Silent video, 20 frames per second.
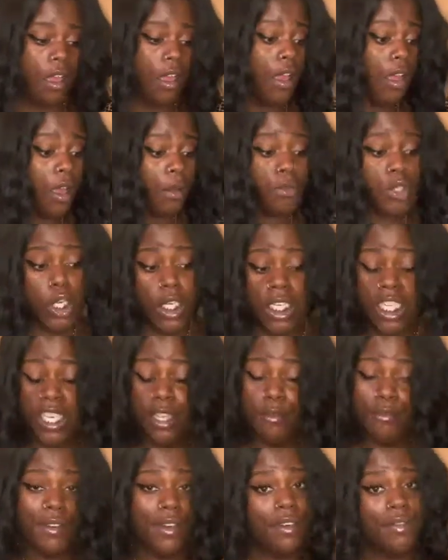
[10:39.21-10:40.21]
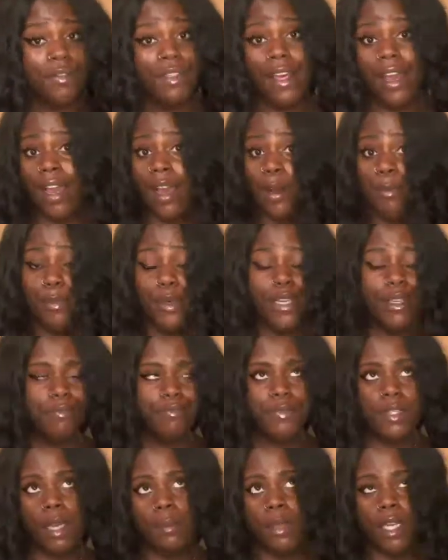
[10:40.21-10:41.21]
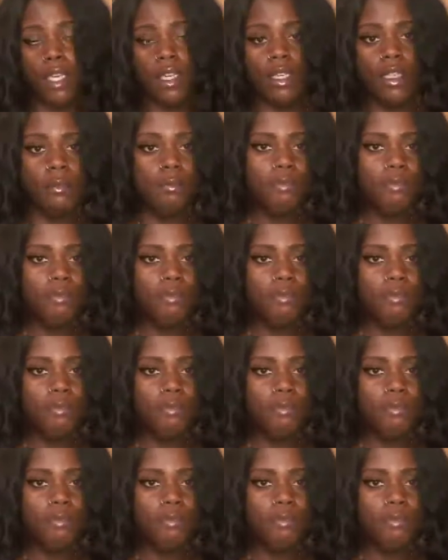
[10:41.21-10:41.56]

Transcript: I'm trying to get rid of that, but I'm gonna.